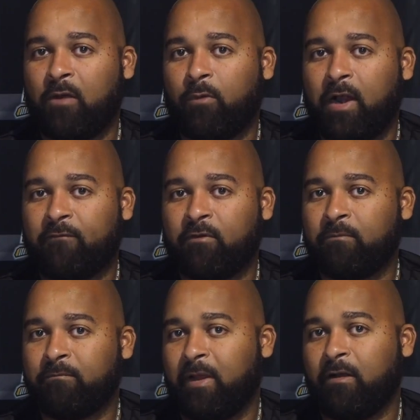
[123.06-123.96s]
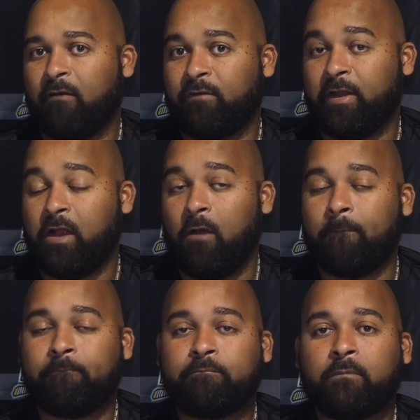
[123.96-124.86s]
on whatever, and off they go.
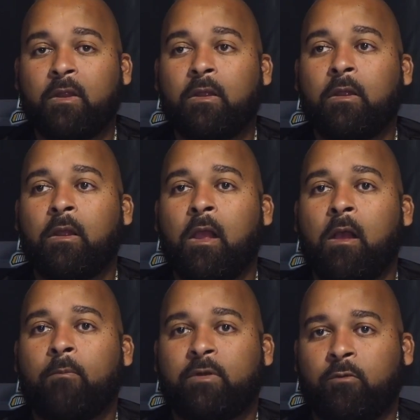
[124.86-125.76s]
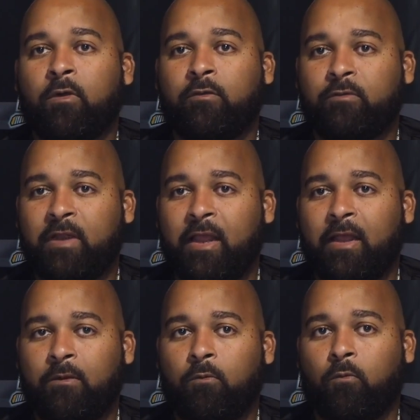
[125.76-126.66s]
But the ones who
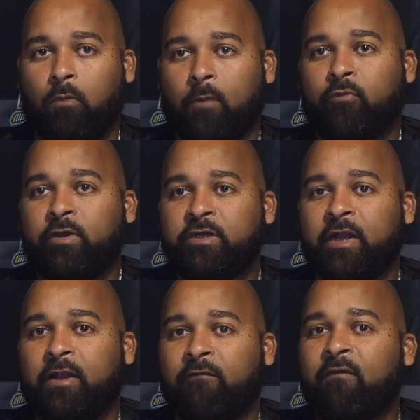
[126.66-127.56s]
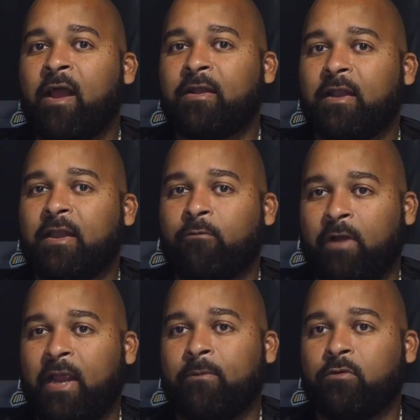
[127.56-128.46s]
did appreciated the fact that they
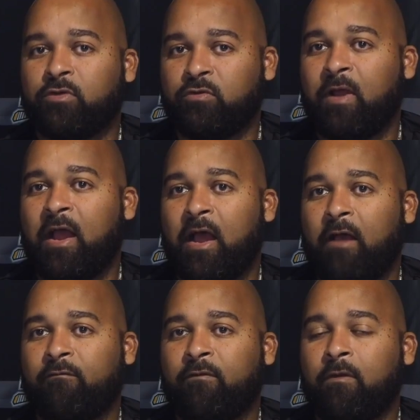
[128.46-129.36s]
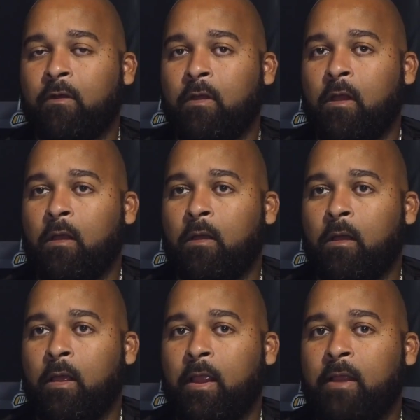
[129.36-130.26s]
were able to have
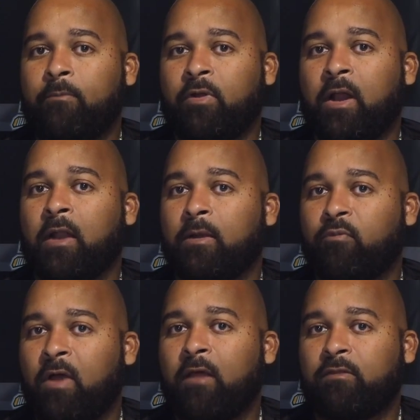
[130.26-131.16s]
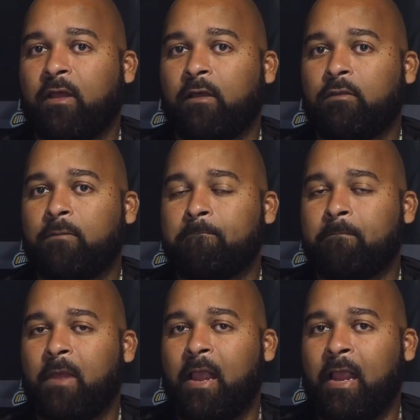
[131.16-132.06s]
input on the process
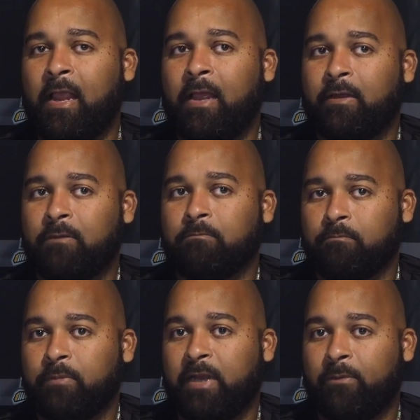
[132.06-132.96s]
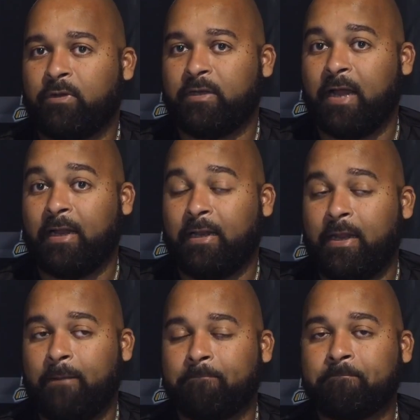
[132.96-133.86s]
and be able to dial it
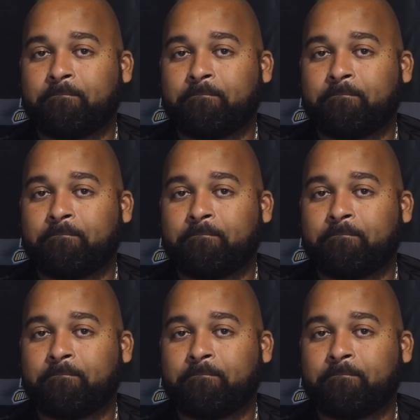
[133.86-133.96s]
in.